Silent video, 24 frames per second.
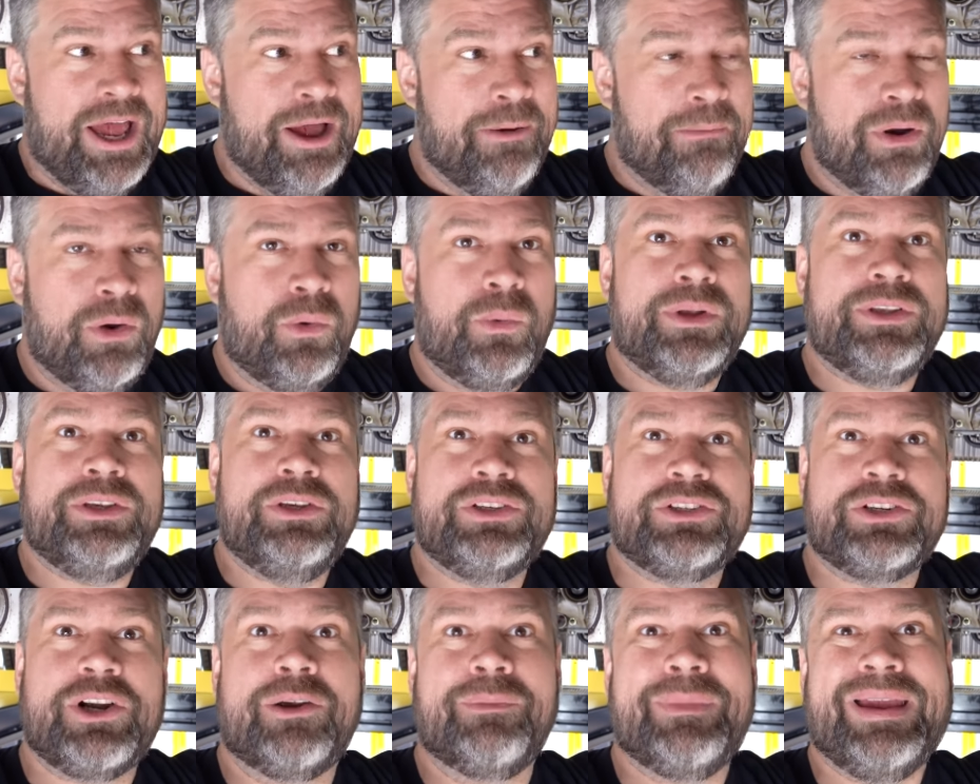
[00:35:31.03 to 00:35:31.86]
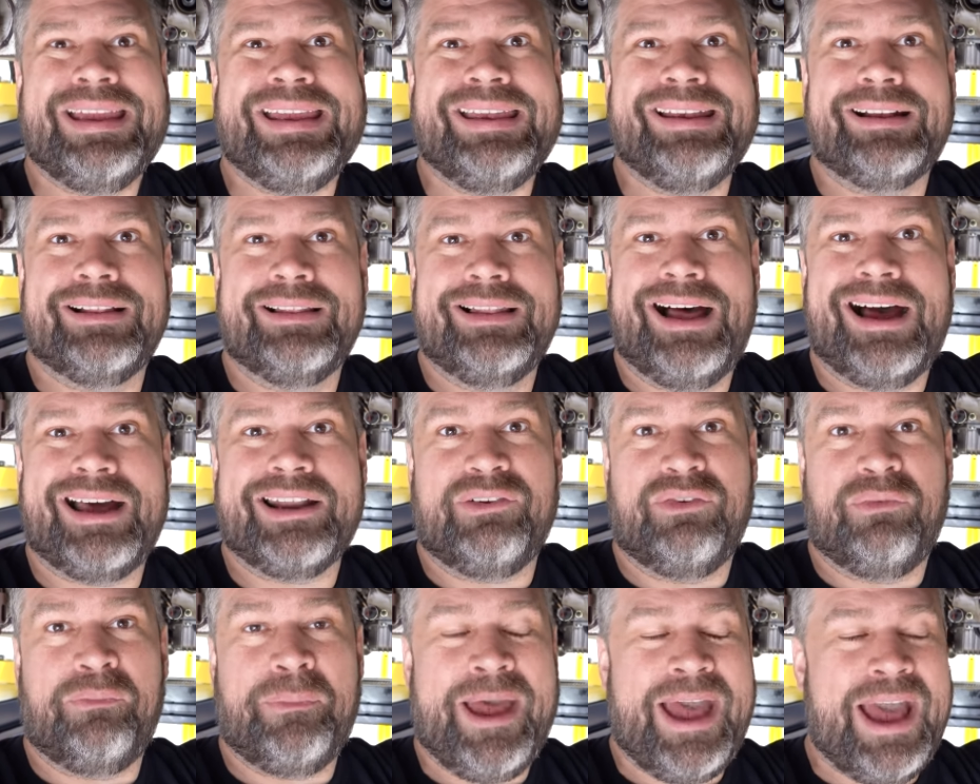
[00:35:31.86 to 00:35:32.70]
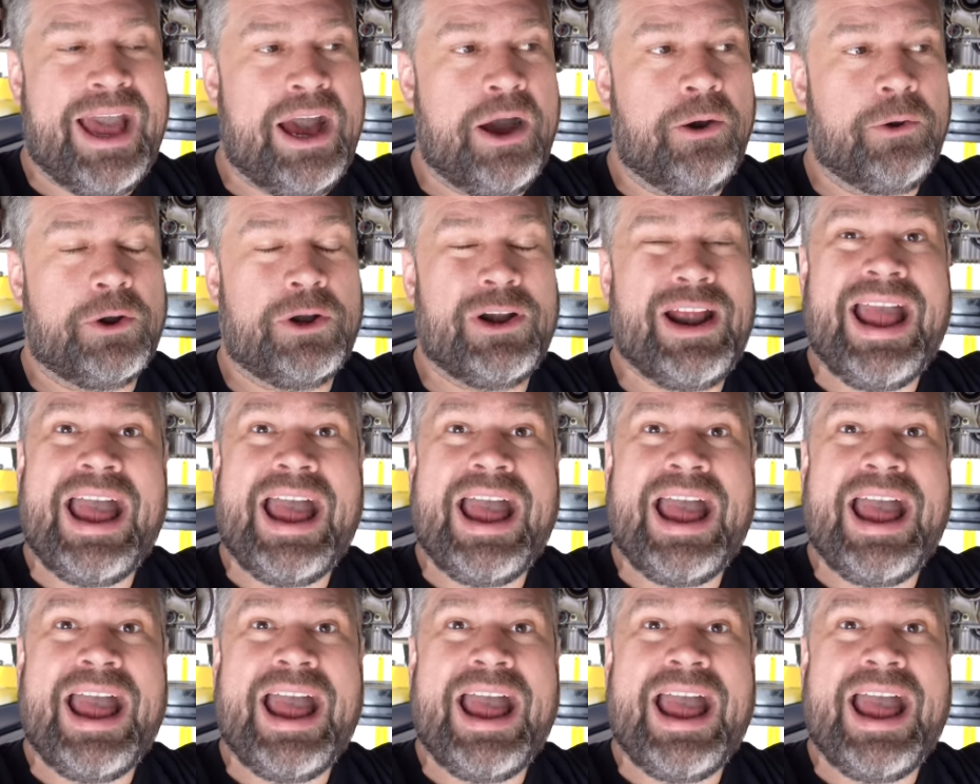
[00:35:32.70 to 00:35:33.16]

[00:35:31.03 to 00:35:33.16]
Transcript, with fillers: But when you start making a lot of power,